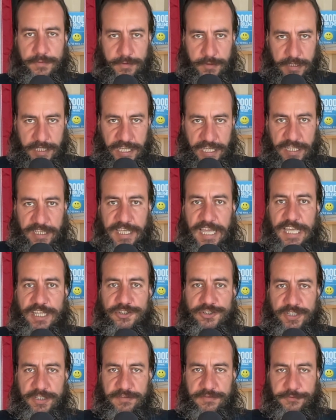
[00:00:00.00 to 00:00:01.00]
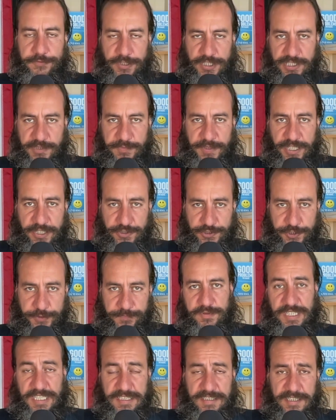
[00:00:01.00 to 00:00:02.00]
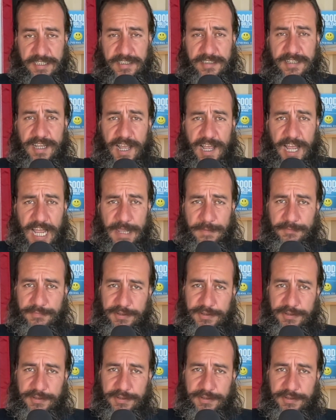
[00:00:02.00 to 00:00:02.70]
engage in free speech. This time,